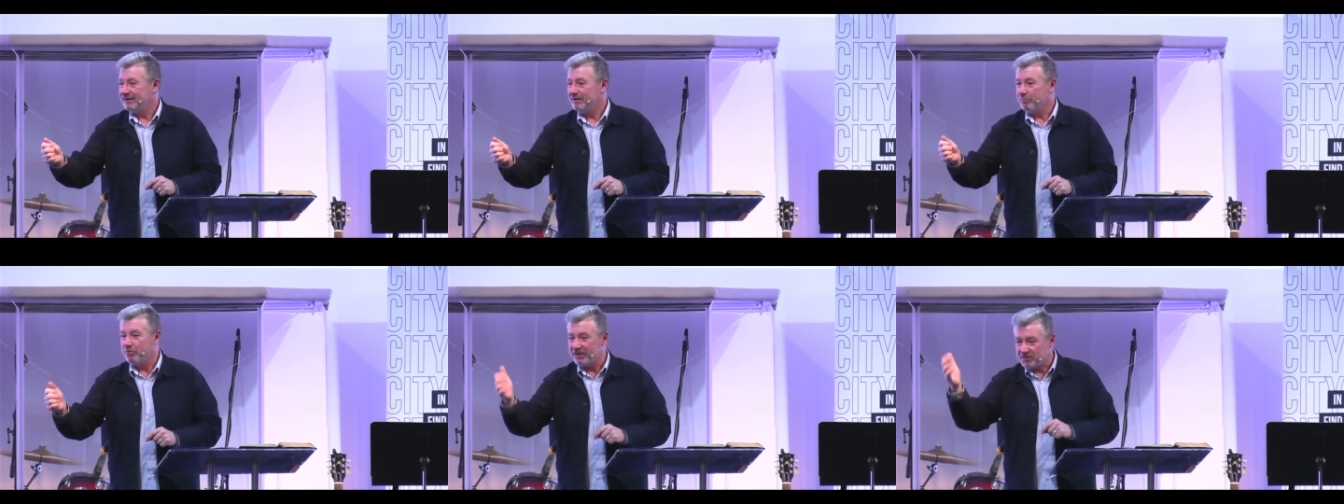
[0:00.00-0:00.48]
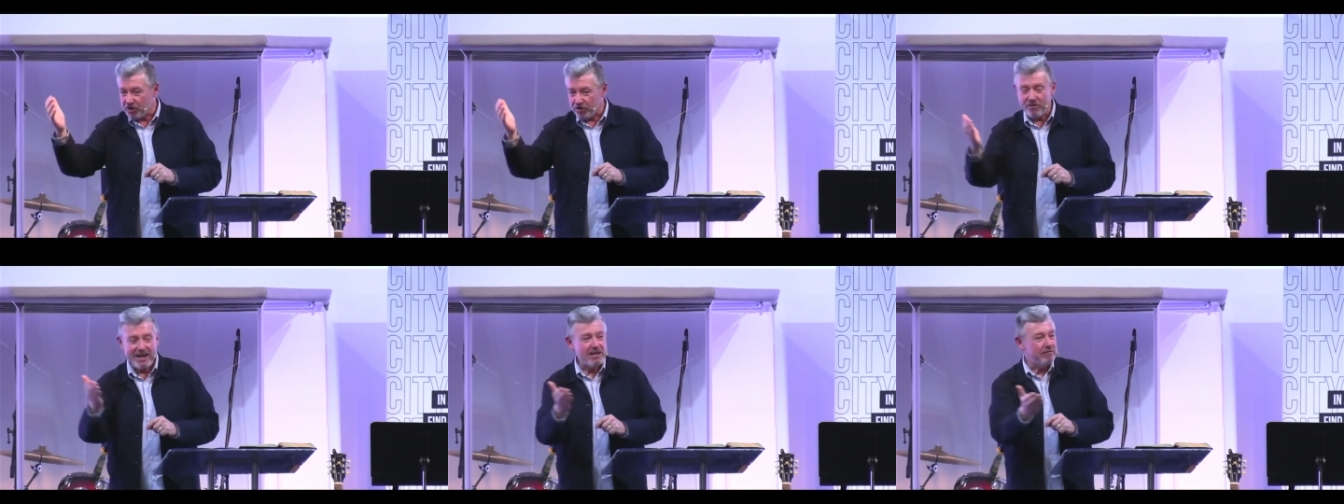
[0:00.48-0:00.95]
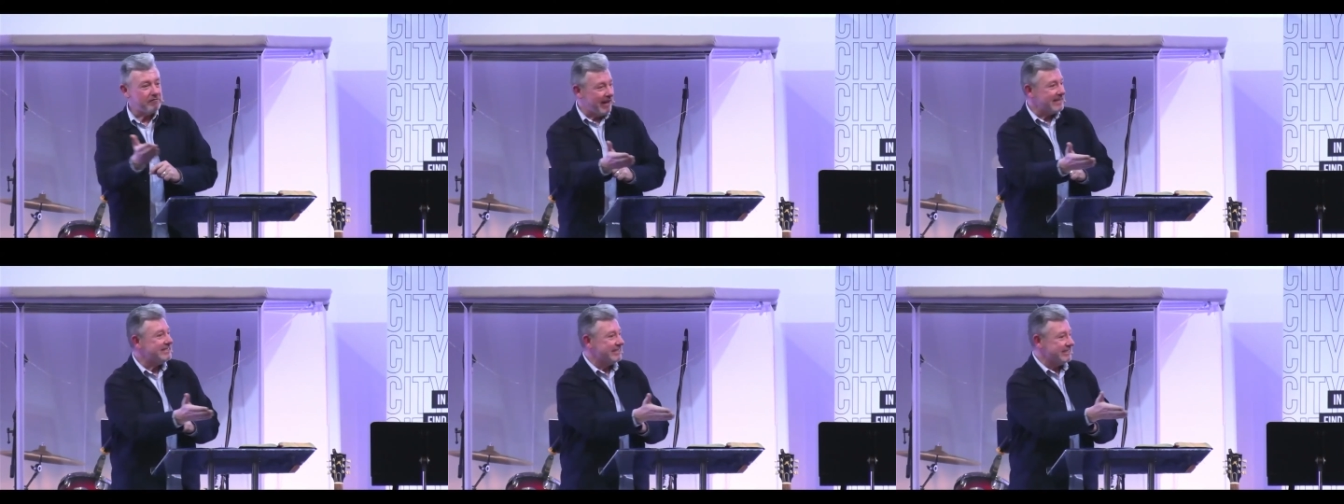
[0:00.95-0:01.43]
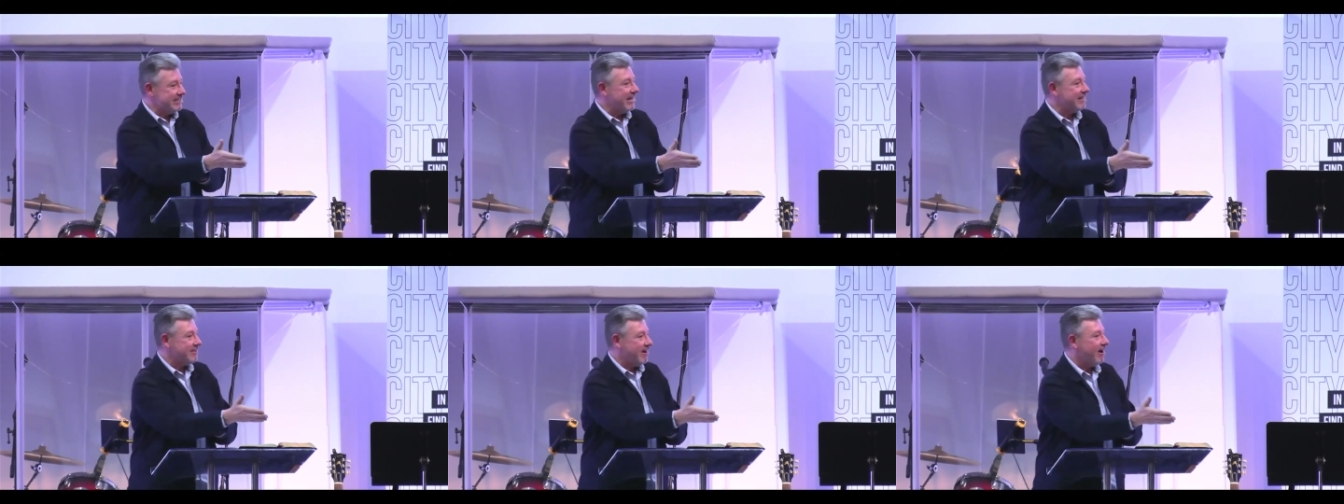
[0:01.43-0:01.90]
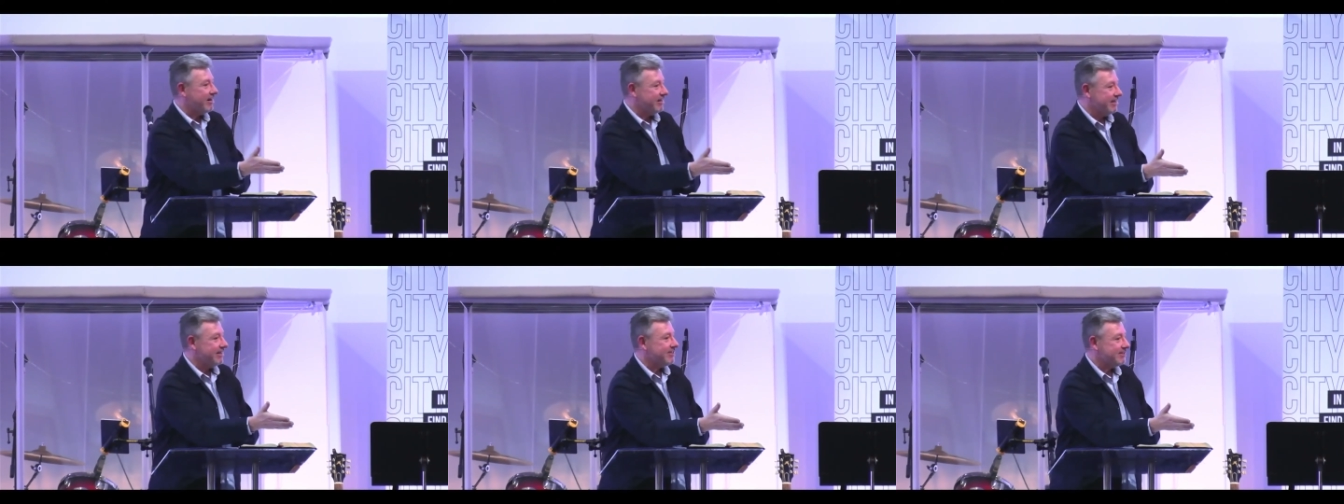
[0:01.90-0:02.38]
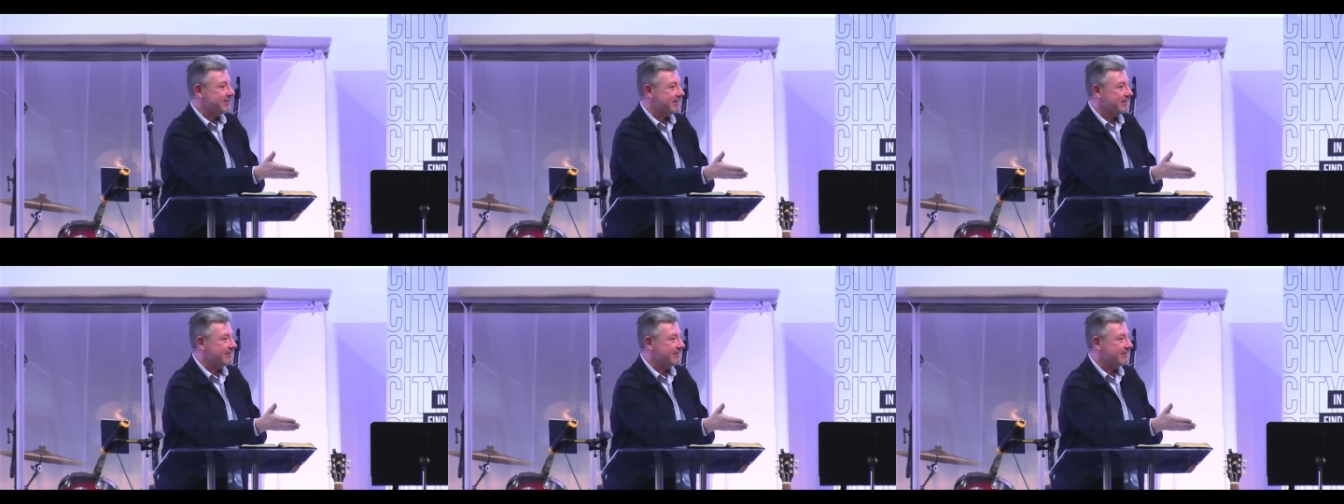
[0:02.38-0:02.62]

brings a ray of light into that darkness.